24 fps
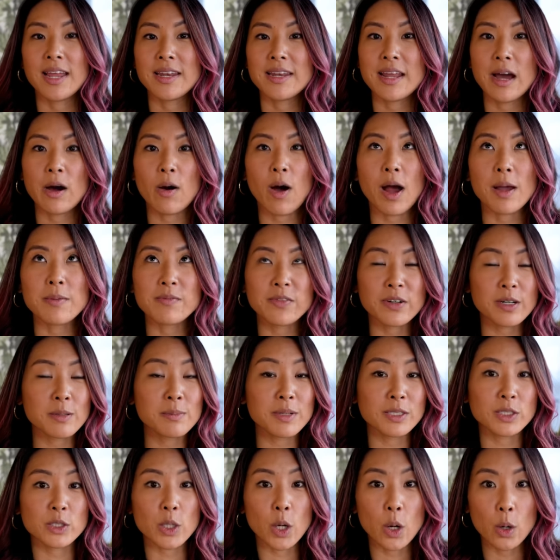Now, I'm very
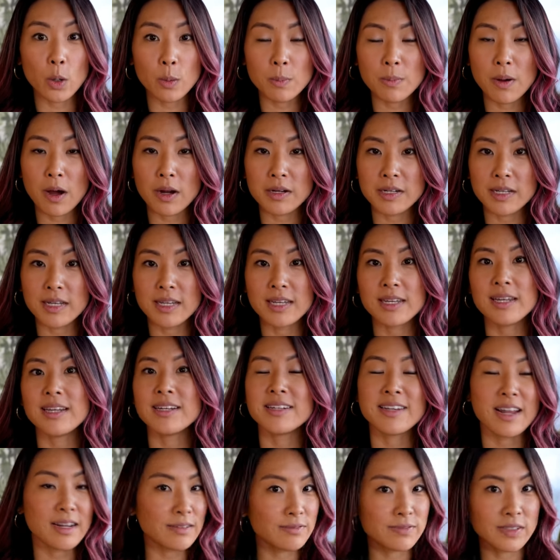much a homebody,
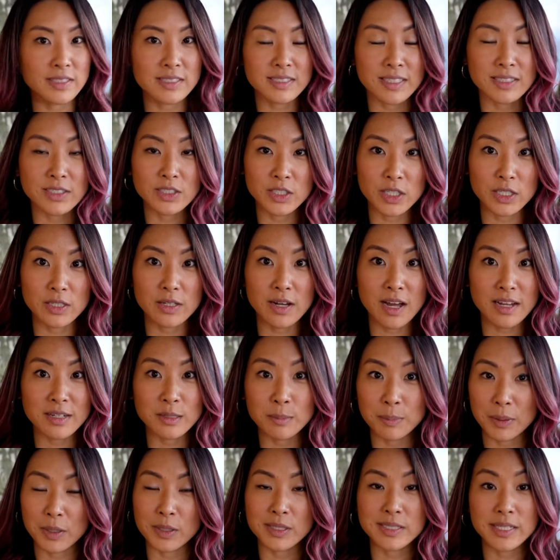Netflix and chill kind
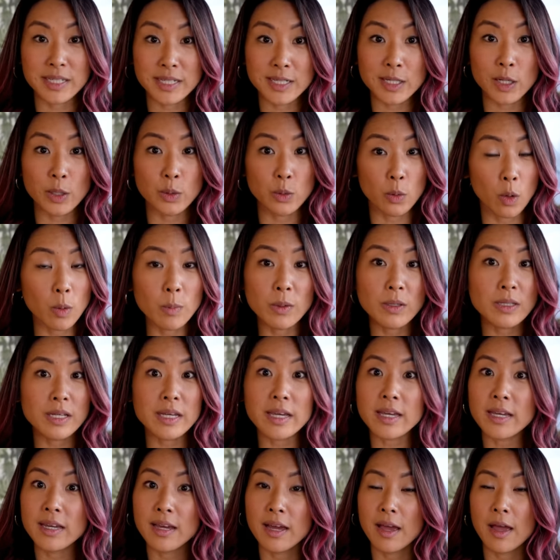of person
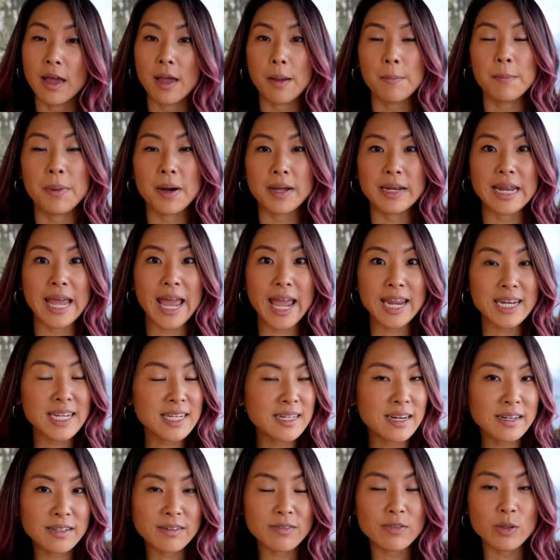normally, but any
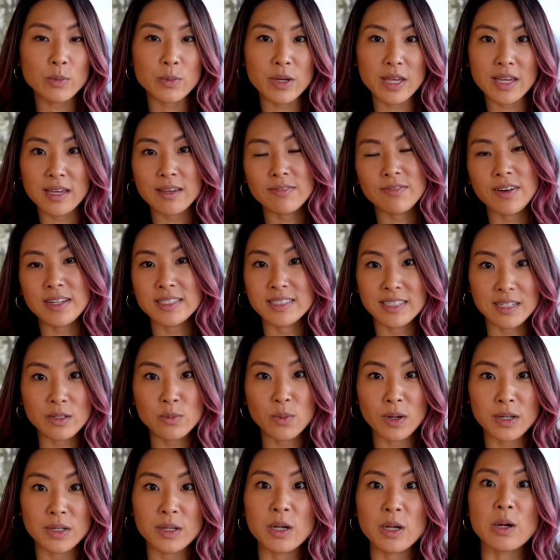night of the week, if I did
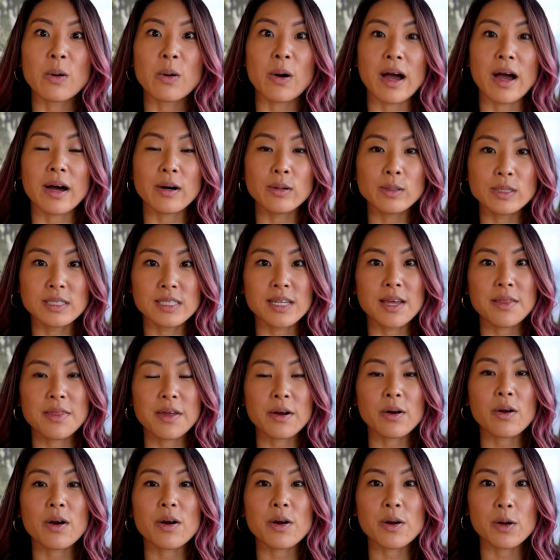want to go out, there
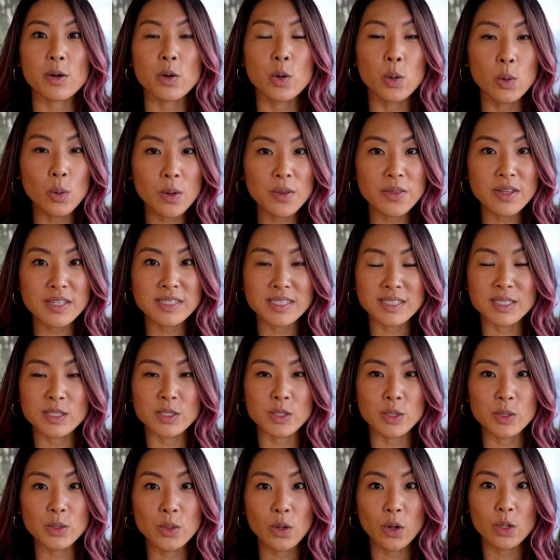are cool things to
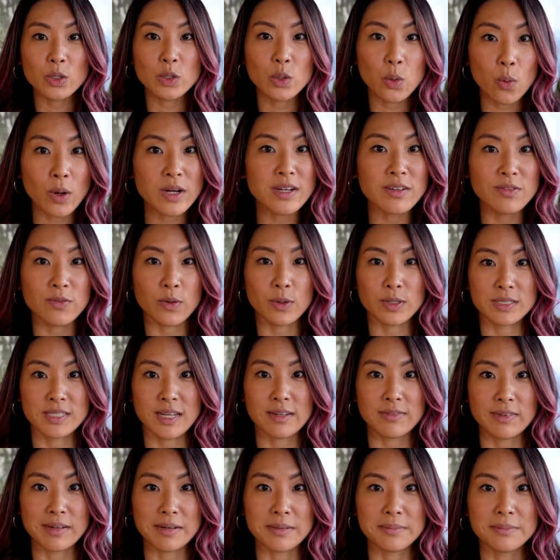do
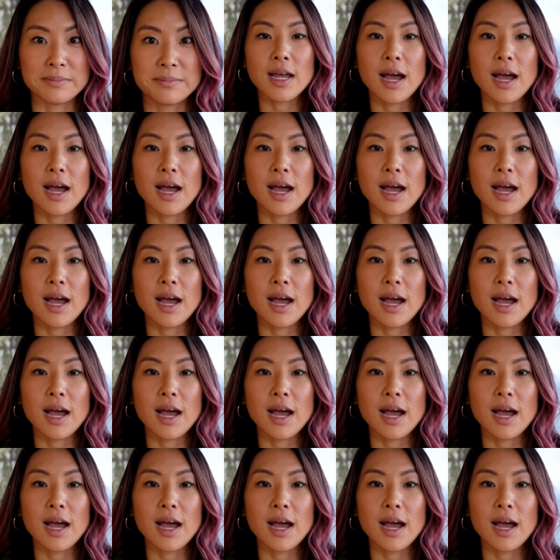24/7.